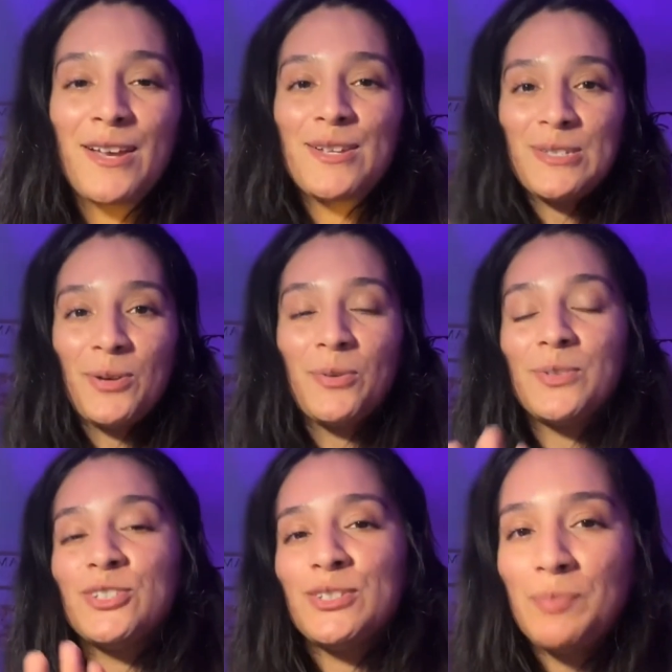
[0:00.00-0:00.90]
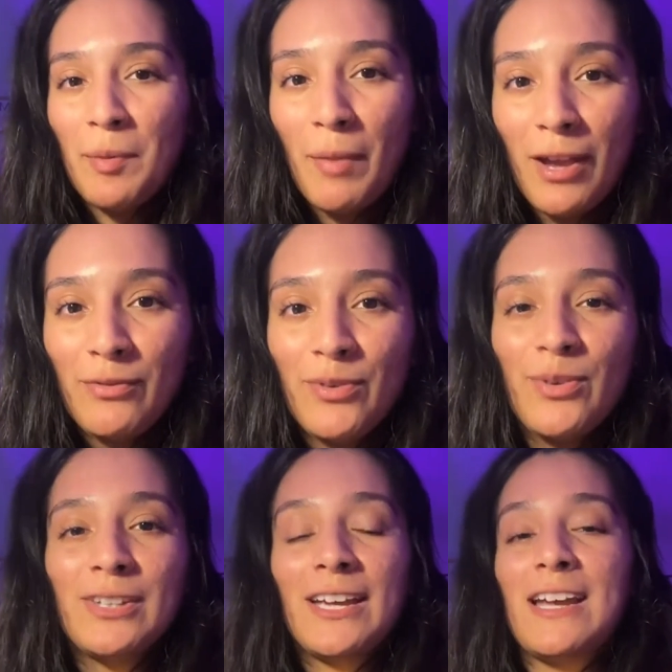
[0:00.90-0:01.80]
So just be
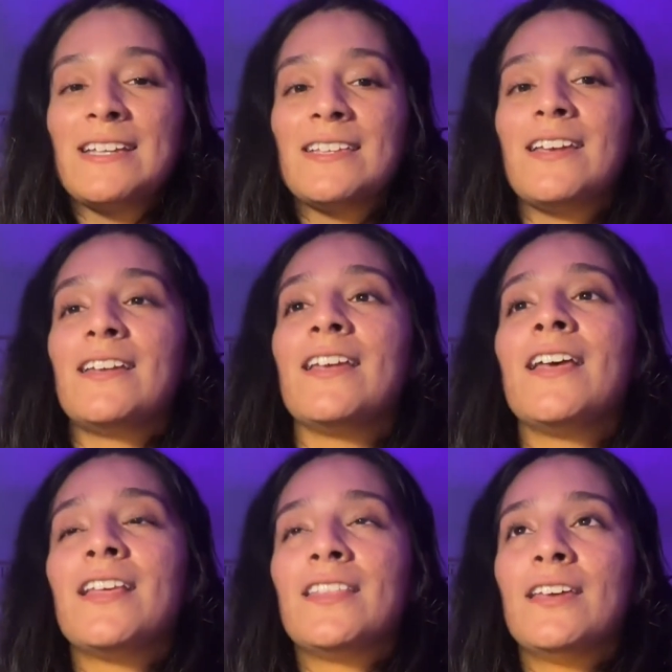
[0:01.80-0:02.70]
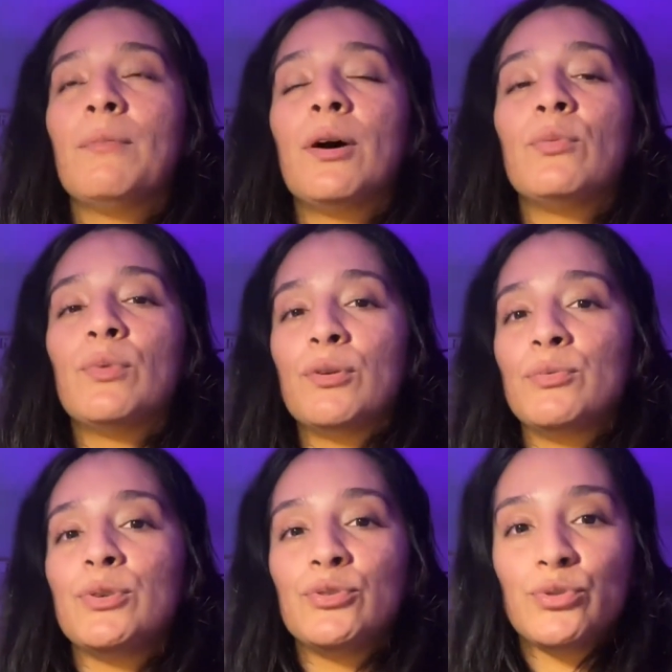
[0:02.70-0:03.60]
mindful. Like I said, think about what
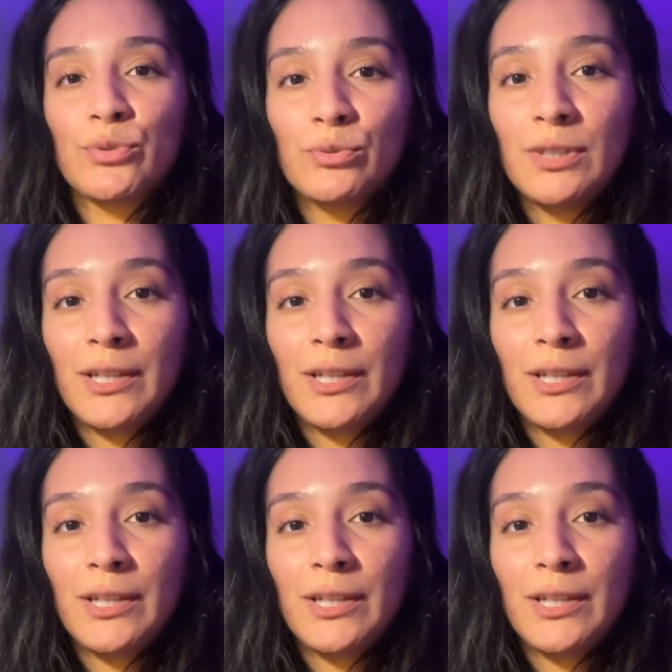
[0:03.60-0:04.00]
would truly